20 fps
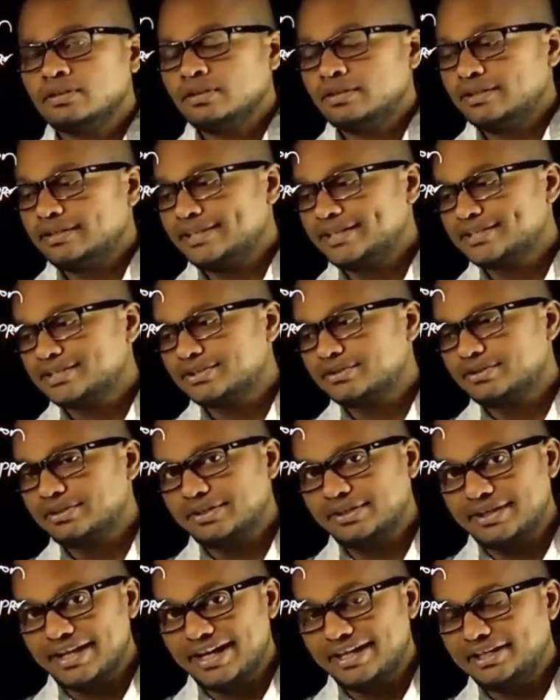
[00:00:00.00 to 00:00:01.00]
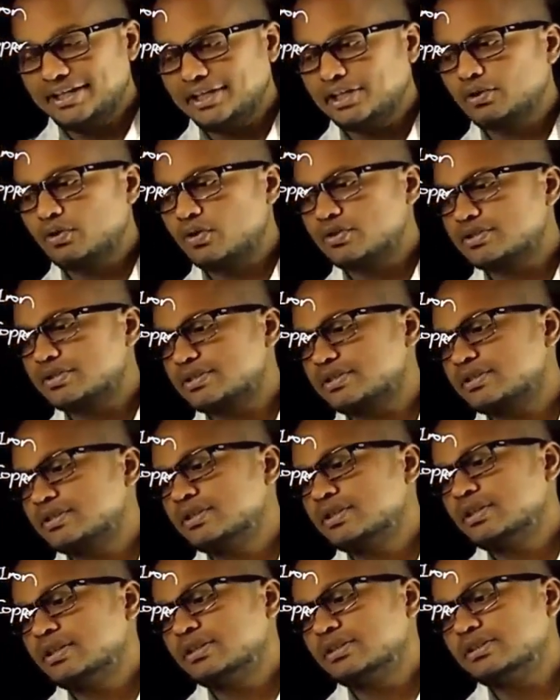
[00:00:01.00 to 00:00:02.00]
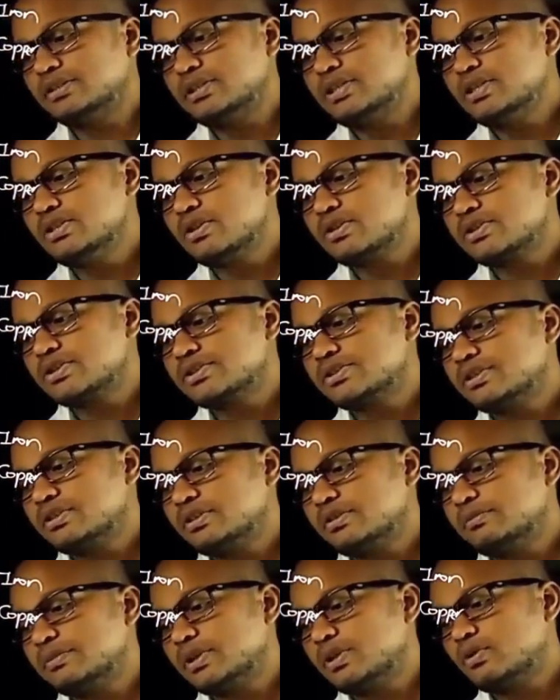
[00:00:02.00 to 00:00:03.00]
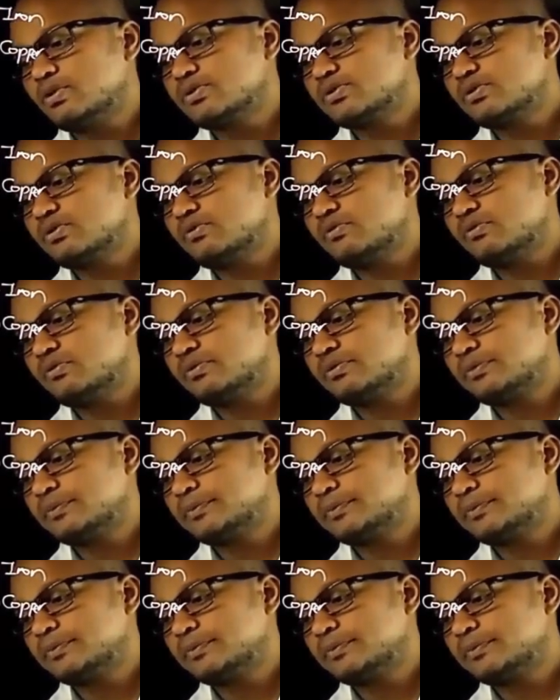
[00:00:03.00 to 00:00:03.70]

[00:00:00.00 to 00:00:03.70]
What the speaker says: Next, dielectric losses. These losses are because of